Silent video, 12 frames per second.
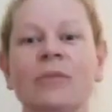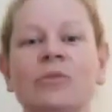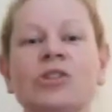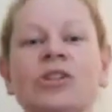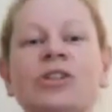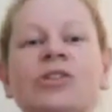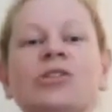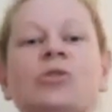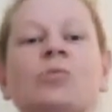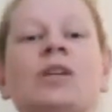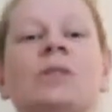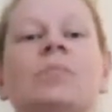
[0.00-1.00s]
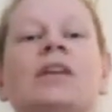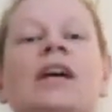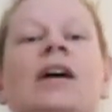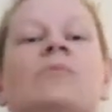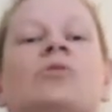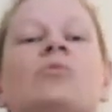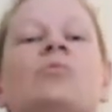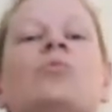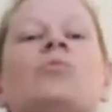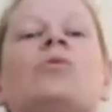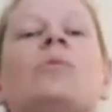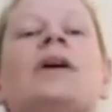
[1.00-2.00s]
We're just going to sweep the arms
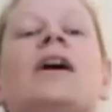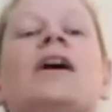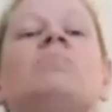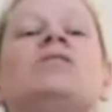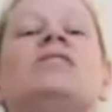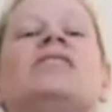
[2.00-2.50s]
all the way up to the